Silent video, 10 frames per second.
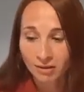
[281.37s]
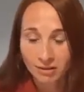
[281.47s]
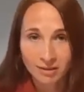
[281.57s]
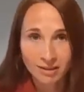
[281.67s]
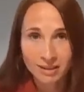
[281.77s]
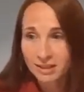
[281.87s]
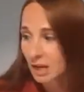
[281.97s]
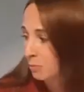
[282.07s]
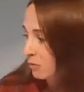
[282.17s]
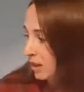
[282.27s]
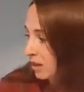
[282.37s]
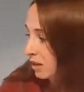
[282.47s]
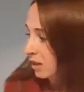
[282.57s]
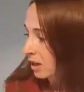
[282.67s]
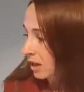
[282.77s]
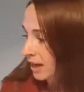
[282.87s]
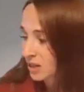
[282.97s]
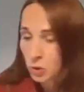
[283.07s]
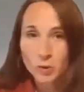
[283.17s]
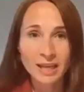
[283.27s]
this type of thing, it's
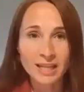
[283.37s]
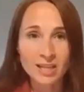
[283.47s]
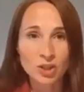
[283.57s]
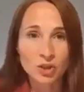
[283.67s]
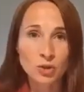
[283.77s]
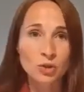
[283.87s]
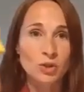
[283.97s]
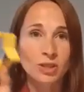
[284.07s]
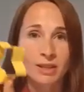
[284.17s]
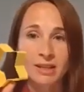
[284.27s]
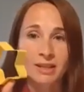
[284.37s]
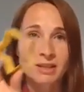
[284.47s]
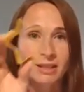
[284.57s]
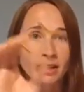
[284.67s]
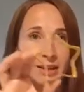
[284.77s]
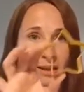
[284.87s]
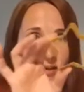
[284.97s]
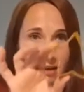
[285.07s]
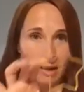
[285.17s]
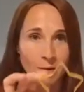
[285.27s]
okay to use things like
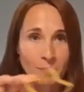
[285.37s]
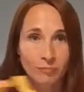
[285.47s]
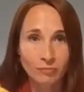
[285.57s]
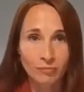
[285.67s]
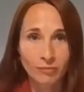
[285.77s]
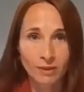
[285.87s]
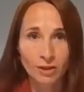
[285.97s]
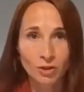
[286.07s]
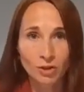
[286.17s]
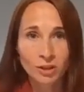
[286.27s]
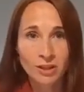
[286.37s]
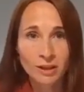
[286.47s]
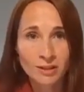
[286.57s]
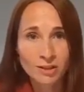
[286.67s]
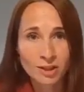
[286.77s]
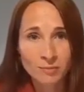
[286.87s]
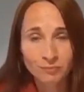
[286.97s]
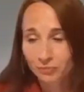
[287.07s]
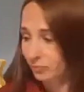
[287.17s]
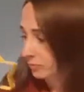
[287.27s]
cookie cutters.
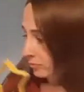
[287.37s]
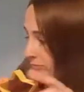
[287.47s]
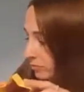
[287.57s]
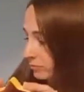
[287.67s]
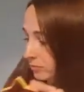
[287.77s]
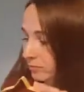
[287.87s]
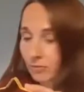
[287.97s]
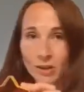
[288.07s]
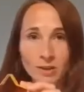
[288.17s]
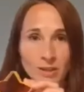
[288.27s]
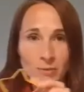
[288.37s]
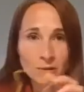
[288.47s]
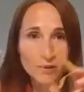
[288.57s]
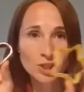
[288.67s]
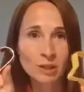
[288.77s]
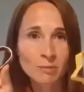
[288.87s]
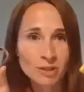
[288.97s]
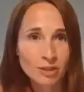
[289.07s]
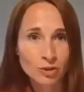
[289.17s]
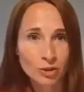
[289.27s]
That's some different shapes.
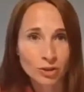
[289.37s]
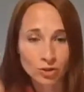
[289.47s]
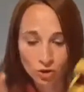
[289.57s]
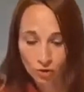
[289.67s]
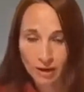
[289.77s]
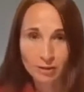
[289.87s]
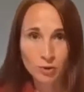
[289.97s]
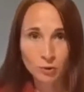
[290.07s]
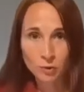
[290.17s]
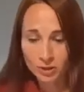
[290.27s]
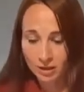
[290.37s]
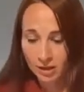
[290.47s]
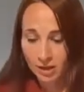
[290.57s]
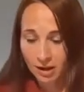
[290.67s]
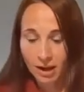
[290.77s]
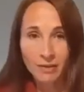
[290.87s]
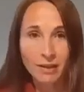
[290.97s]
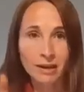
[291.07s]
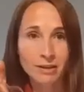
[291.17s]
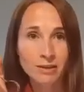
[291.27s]
You can draw around those, and
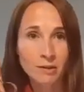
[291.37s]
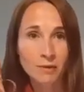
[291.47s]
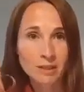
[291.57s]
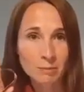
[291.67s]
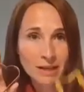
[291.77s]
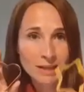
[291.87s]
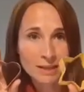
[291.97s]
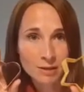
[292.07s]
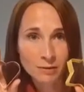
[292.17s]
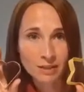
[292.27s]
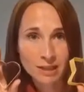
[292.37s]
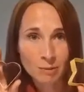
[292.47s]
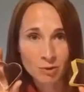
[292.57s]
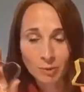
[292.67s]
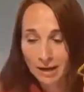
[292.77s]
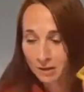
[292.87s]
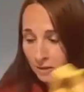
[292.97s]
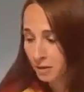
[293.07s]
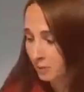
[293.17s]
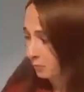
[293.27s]
that could give you some nice different types of
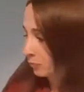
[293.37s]
patterns.